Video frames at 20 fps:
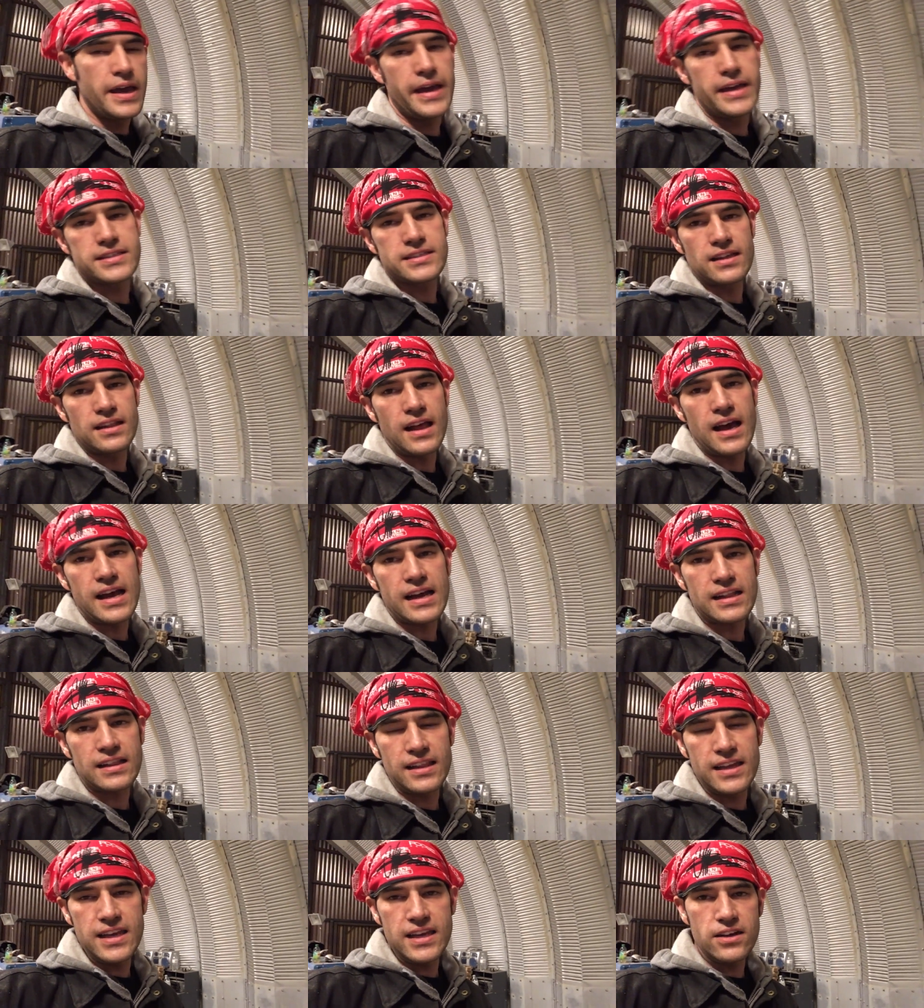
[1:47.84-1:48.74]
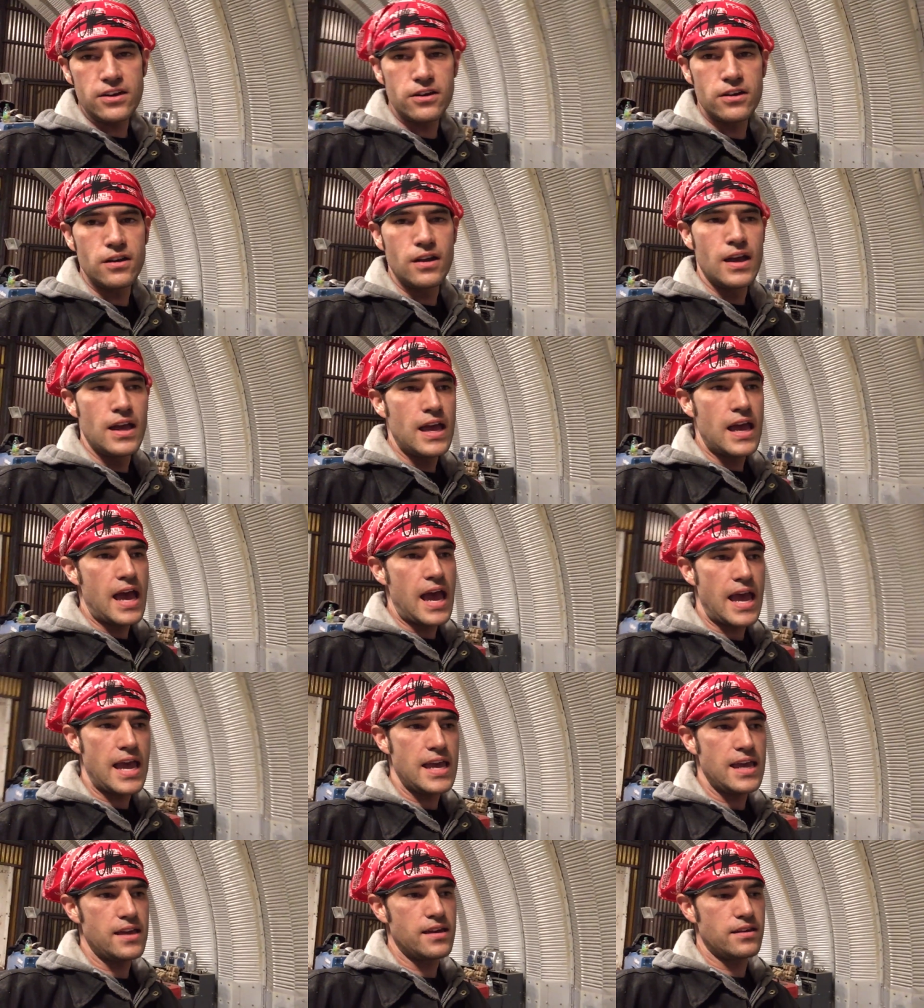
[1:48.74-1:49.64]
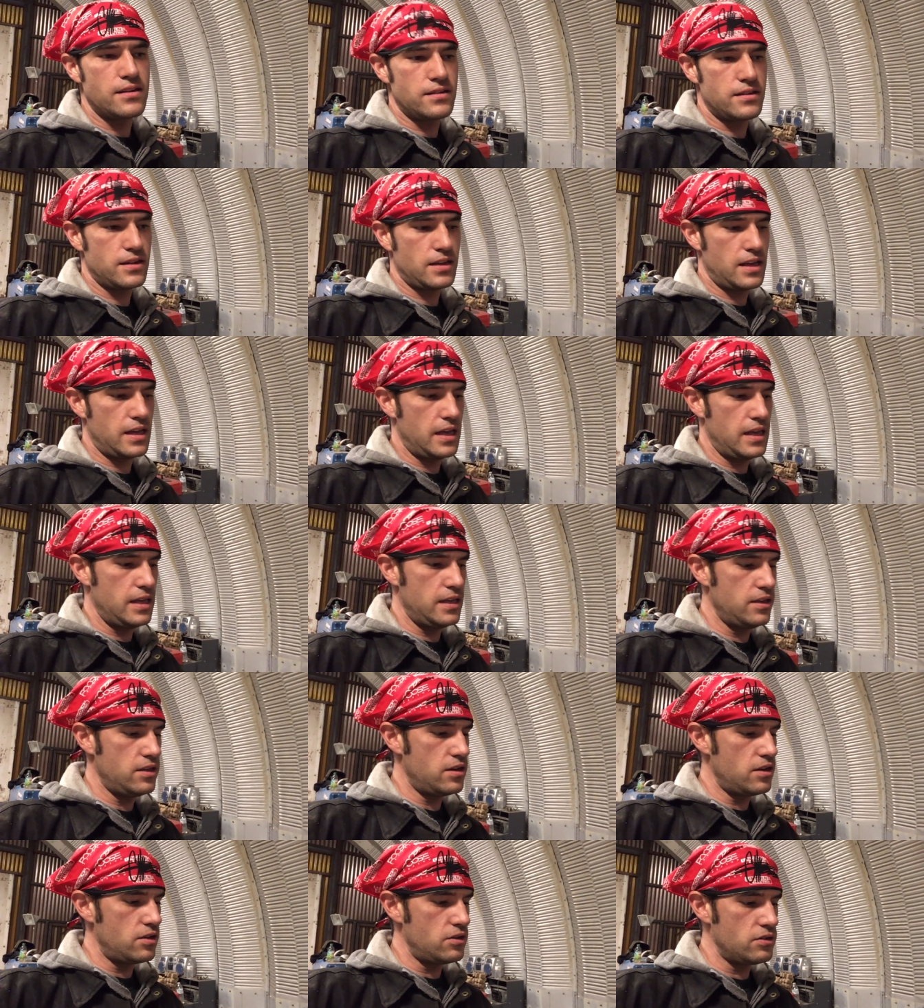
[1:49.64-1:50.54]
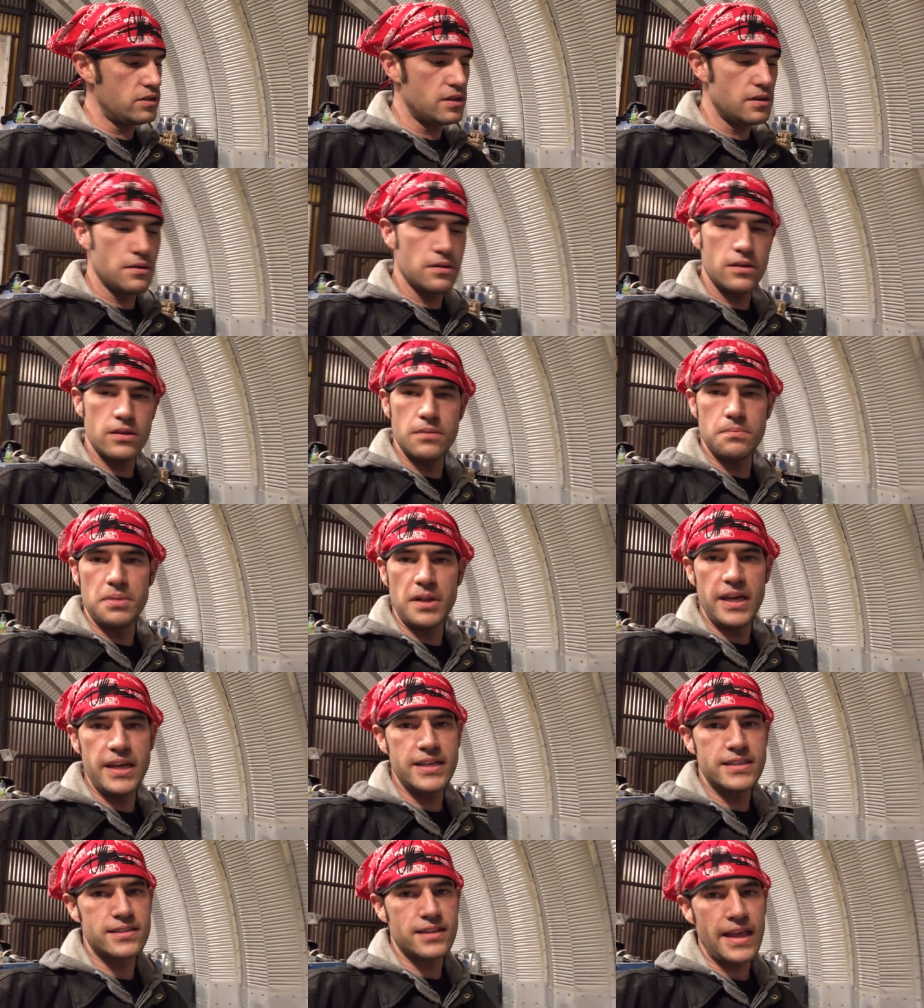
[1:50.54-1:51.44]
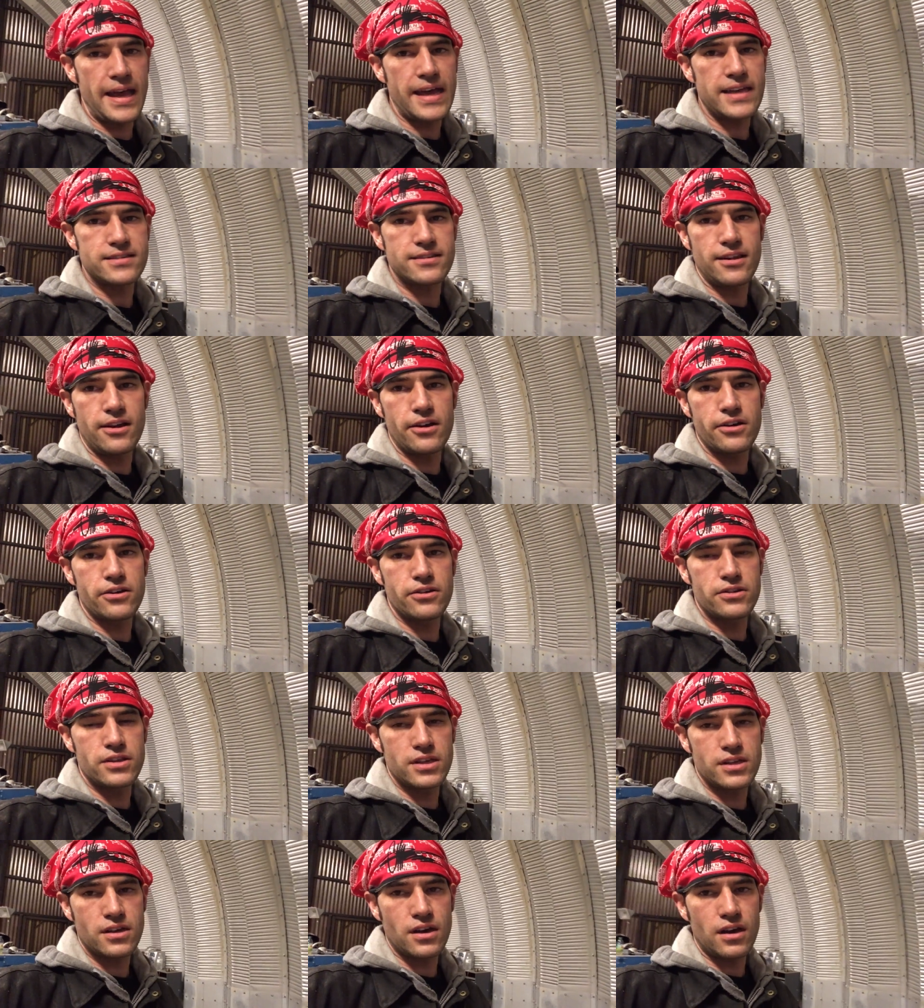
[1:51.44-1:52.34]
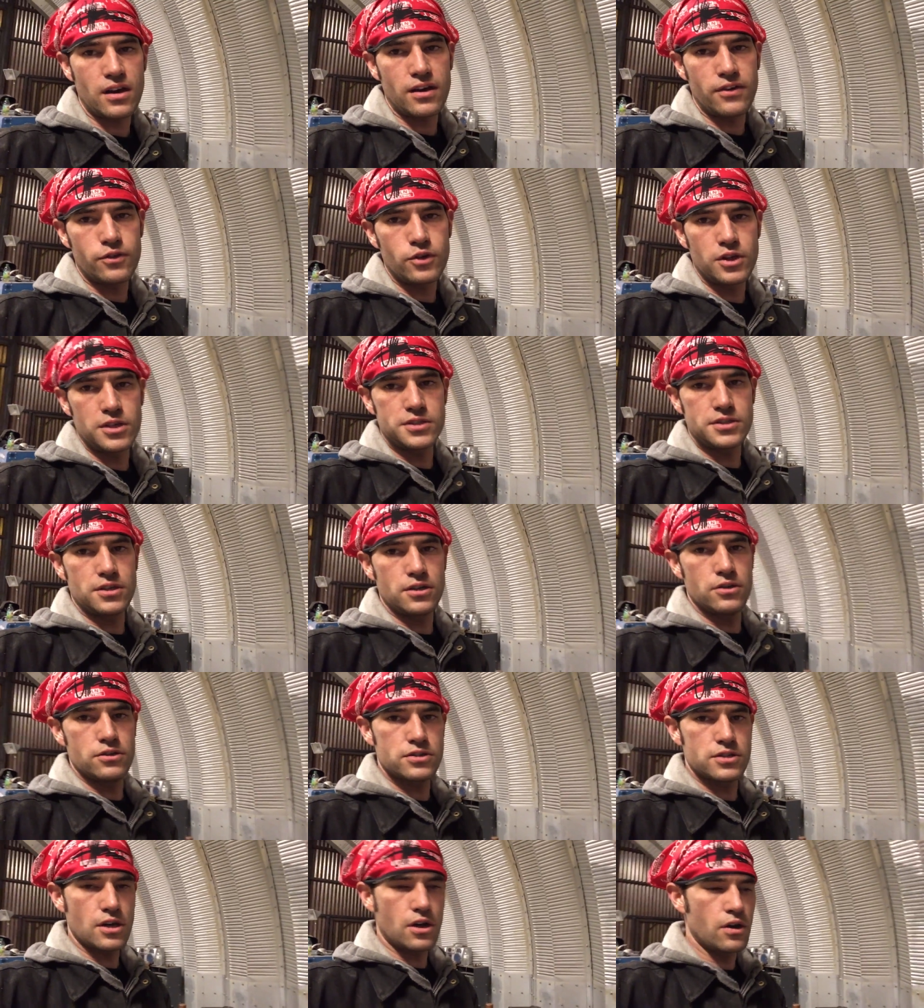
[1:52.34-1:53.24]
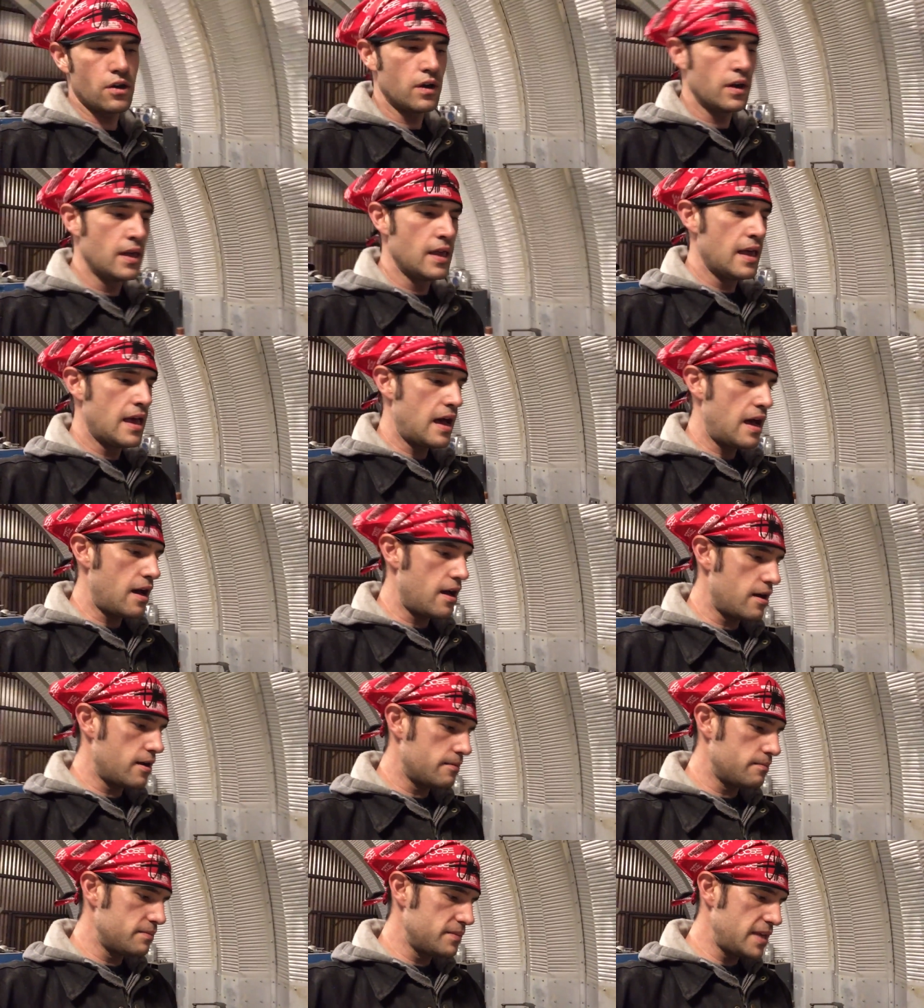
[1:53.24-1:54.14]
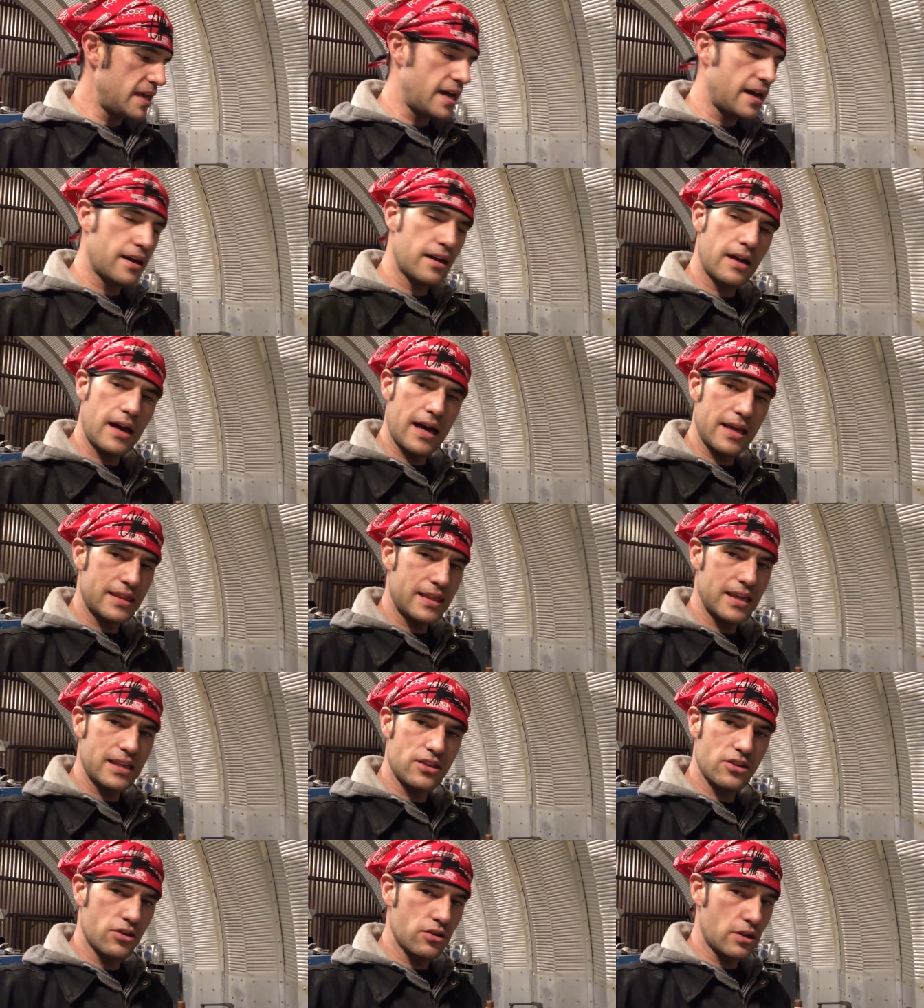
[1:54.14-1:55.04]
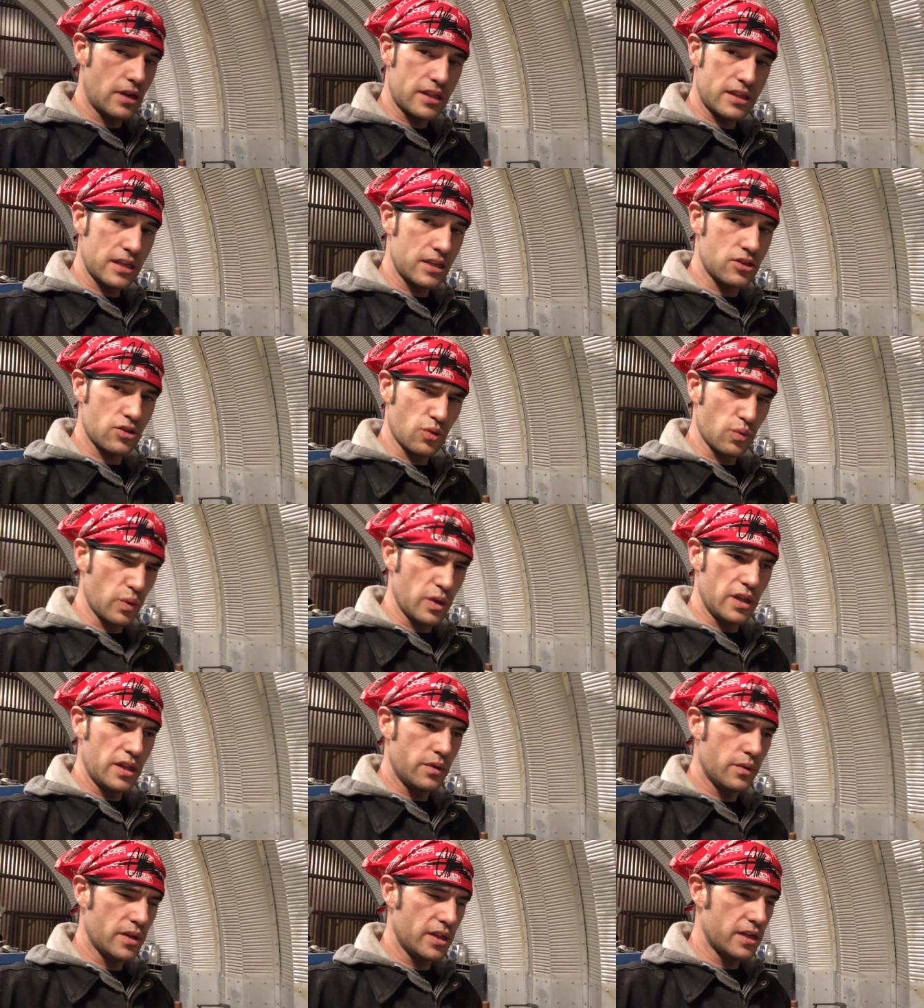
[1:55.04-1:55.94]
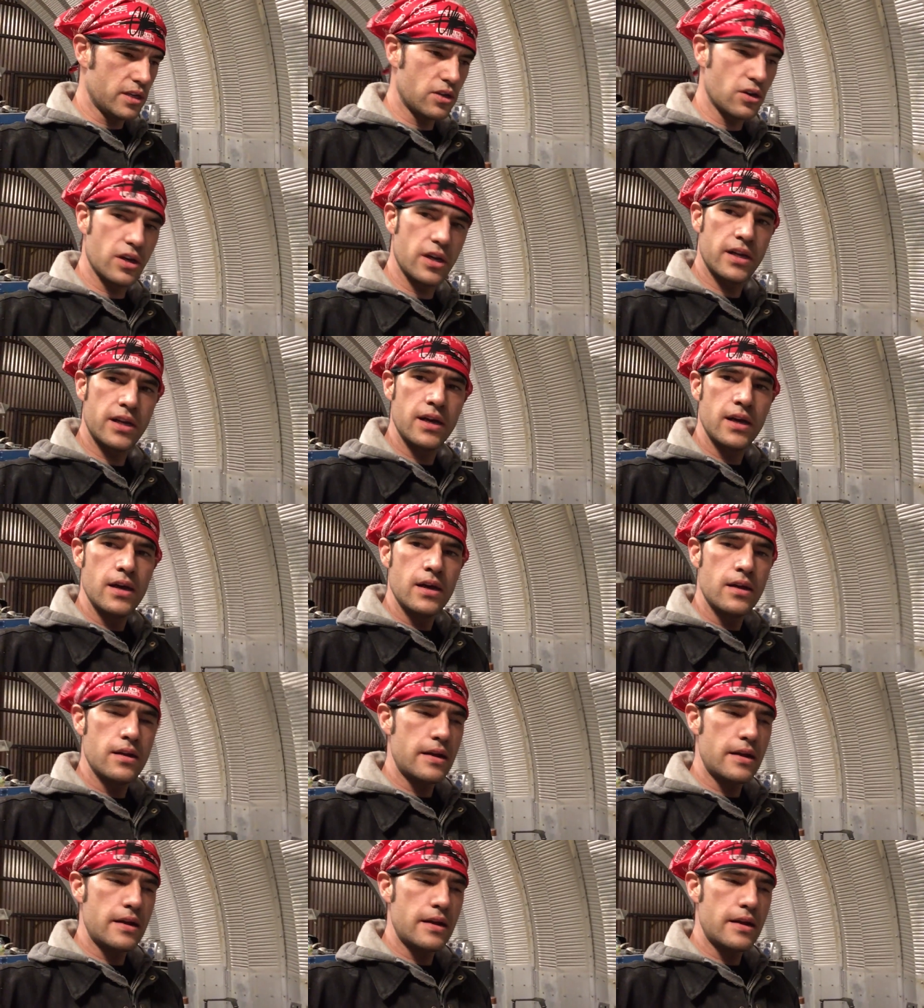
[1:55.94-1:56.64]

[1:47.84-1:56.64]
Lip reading: It's a lot cleaner, and you know the blades last longer than cutoff wheels do. So yeah, I think they're really good.